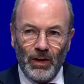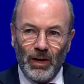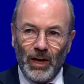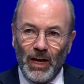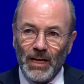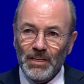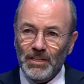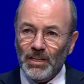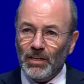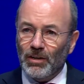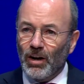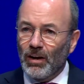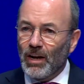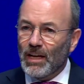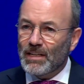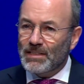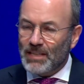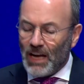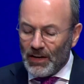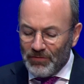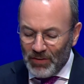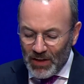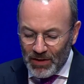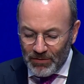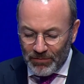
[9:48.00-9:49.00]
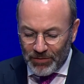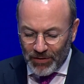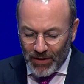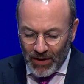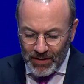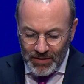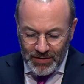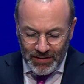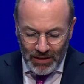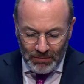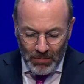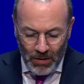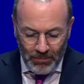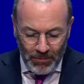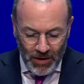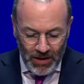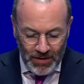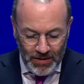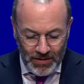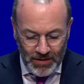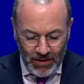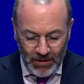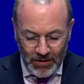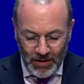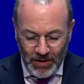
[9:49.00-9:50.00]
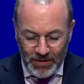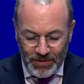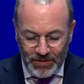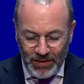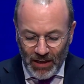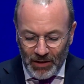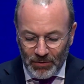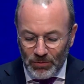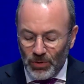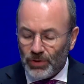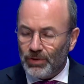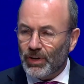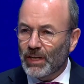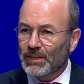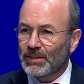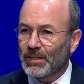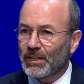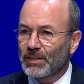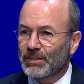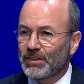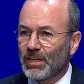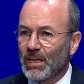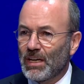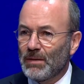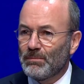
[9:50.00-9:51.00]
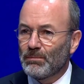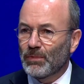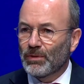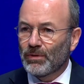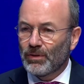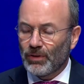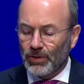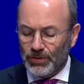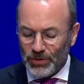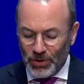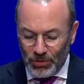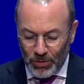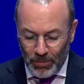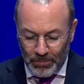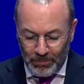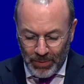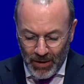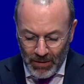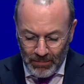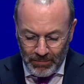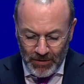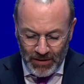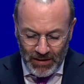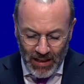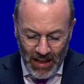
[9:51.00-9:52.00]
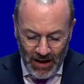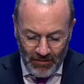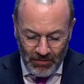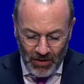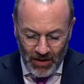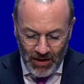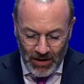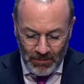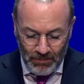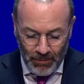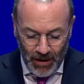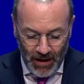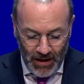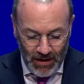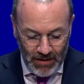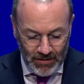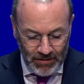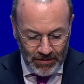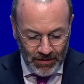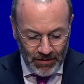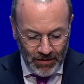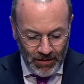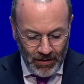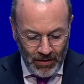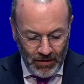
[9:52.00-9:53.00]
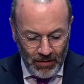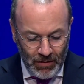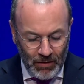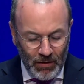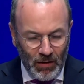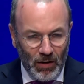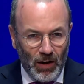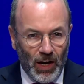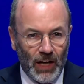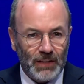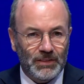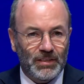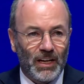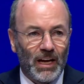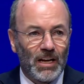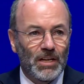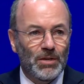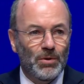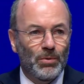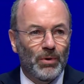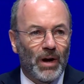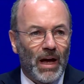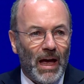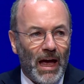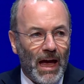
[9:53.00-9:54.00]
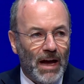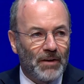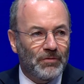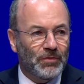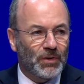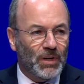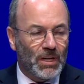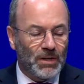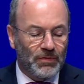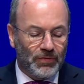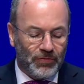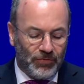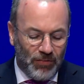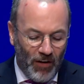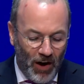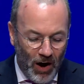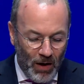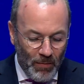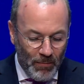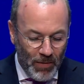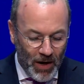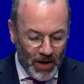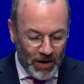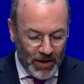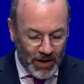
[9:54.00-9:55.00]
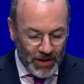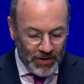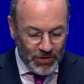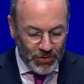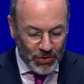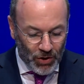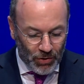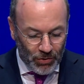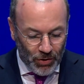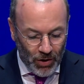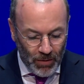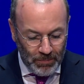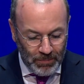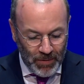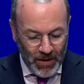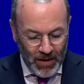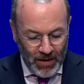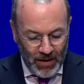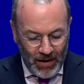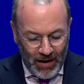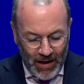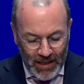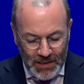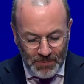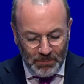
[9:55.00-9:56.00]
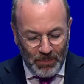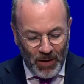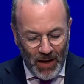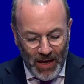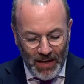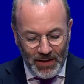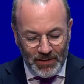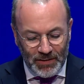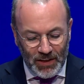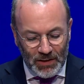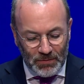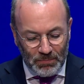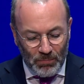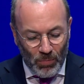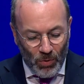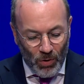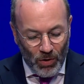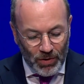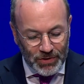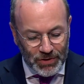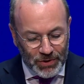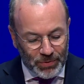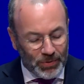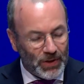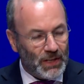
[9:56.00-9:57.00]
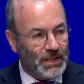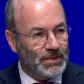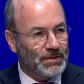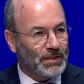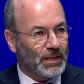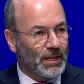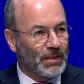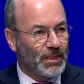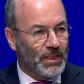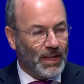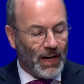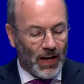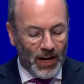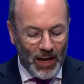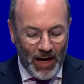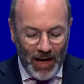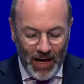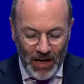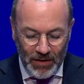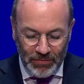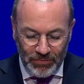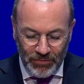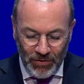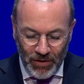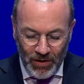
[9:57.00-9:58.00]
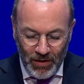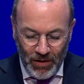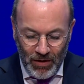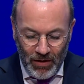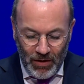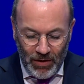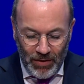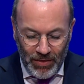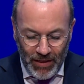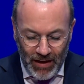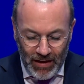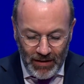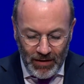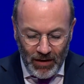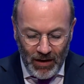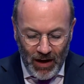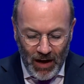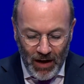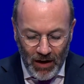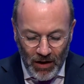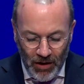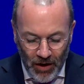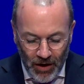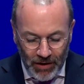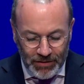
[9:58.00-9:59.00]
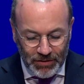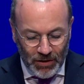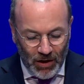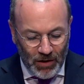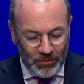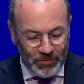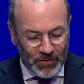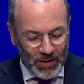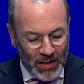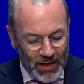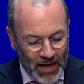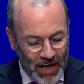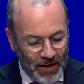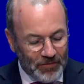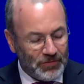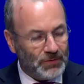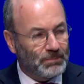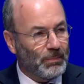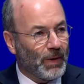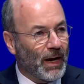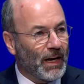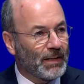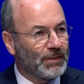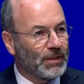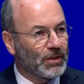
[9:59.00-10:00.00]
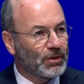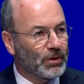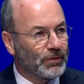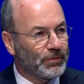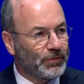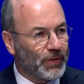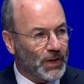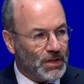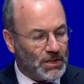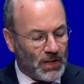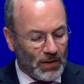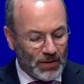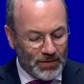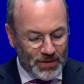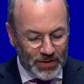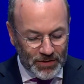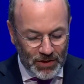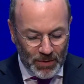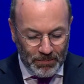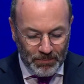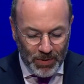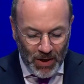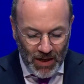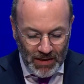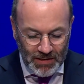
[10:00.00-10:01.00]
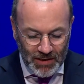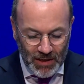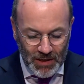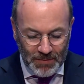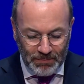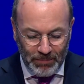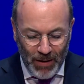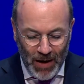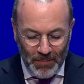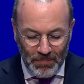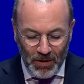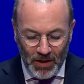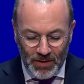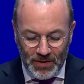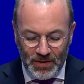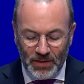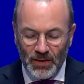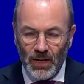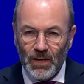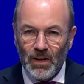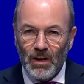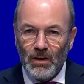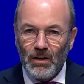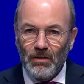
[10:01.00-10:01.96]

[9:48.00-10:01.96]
And dear colleagues, having Franz Timmermans and his technocratic team on European level in mind, I tell you, every farmer in Europe has planted more trees in their life than a lot of the left-minded officials in the Brussels bubbles.